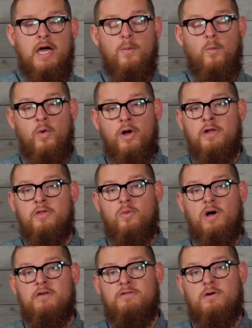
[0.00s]
And one of the
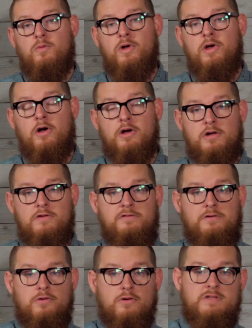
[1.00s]
ways that we are good
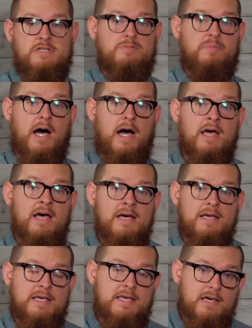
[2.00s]
stewards is by
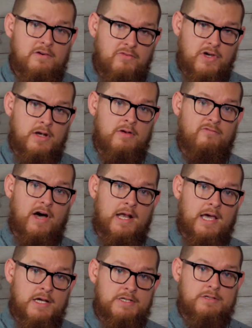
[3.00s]
giving
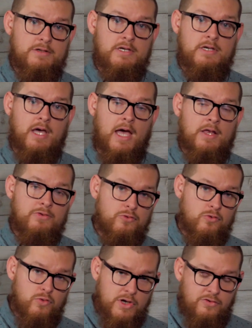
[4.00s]
financially and
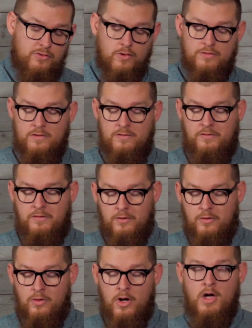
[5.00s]
through resources
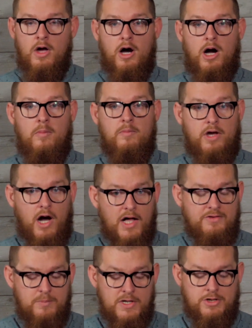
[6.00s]
to um,
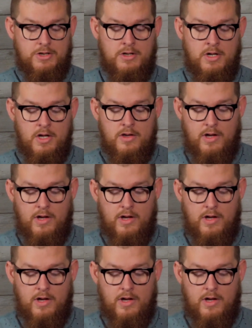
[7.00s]
God's mission.